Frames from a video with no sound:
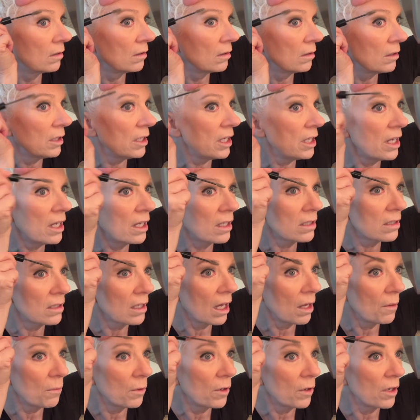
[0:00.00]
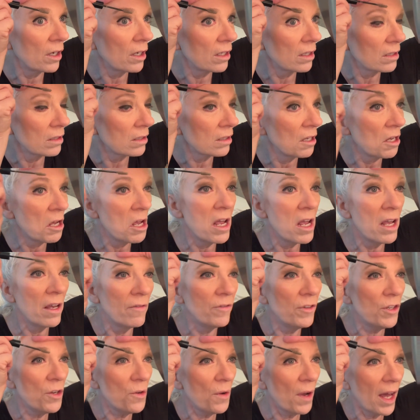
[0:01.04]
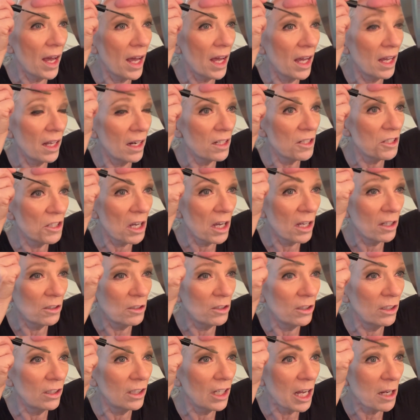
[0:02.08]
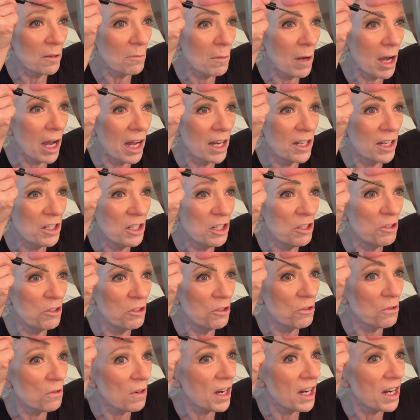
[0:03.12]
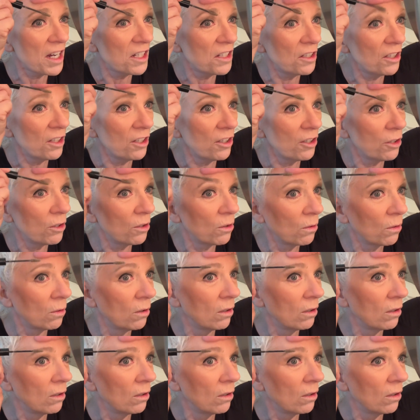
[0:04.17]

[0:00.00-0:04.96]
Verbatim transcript: Yes, I was. If you had a childhood like mine, you'd drink too.